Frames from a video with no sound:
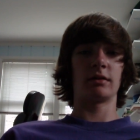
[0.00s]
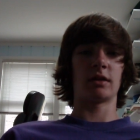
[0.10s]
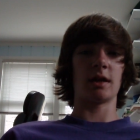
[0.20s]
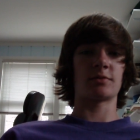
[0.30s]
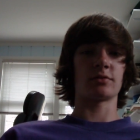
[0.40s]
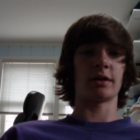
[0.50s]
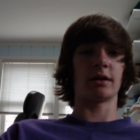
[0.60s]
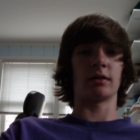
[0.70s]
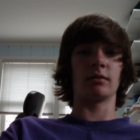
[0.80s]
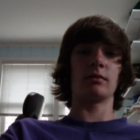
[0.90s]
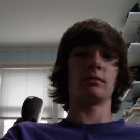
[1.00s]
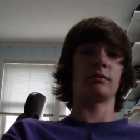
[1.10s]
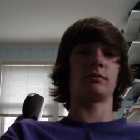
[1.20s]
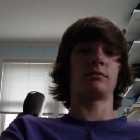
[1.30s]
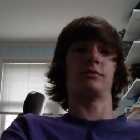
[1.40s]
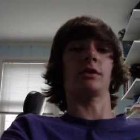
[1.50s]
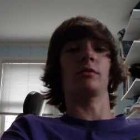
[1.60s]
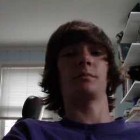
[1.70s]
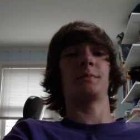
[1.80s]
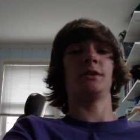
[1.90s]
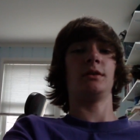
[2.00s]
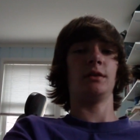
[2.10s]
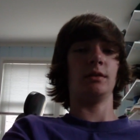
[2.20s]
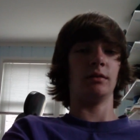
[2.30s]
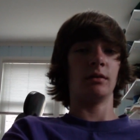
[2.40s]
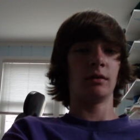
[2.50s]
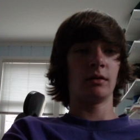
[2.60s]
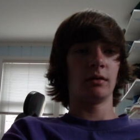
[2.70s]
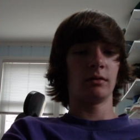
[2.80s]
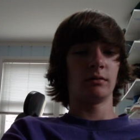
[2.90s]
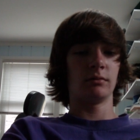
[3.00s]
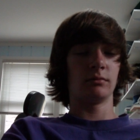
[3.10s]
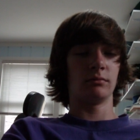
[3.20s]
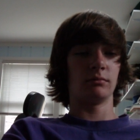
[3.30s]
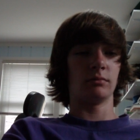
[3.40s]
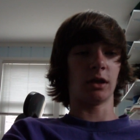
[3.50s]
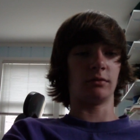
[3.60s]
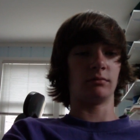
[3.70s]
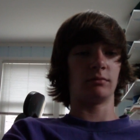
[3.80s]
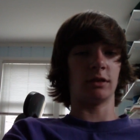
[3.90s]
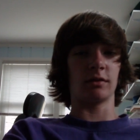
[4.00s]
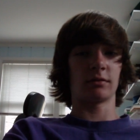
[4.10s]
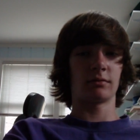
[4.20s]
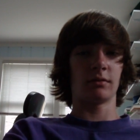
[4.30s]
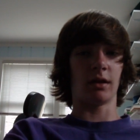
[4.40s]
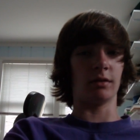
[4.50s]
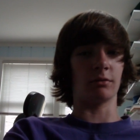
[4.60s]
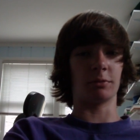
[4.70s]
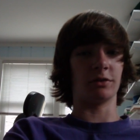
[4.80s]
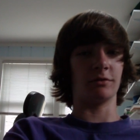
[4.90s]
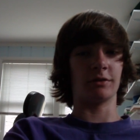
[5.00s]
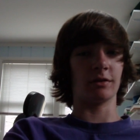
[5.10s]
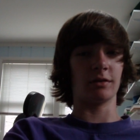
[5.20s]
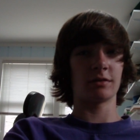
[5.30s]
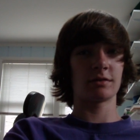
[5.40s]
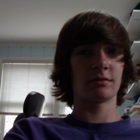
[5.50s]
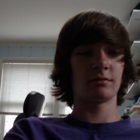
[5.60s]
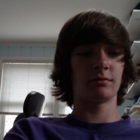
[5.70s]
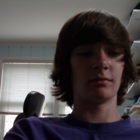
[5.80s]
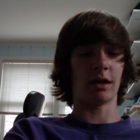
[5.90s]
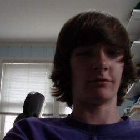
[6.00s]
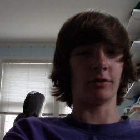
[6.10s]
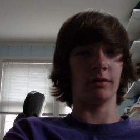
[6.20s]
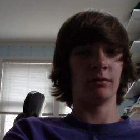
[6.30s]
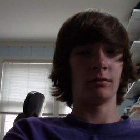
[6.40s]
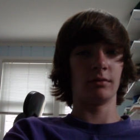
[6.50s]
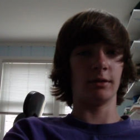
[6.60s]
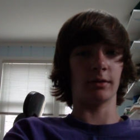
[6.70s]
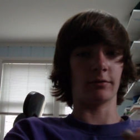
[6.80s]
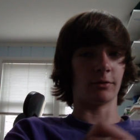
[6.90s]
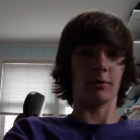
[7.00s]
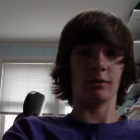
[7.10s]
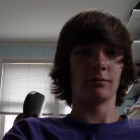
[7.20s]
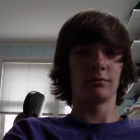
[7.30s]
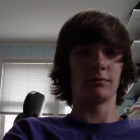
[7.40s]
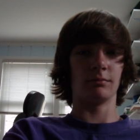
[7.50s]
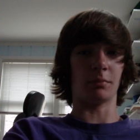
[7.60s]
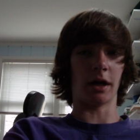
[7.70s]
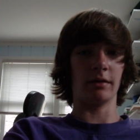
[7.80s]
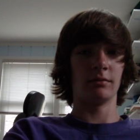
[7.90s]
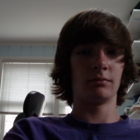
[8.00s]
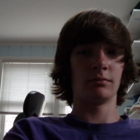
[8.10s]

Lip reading: Keep shredding. Don't be a dick. And don't be too serious. Have fun. Do whatever you want. Bye.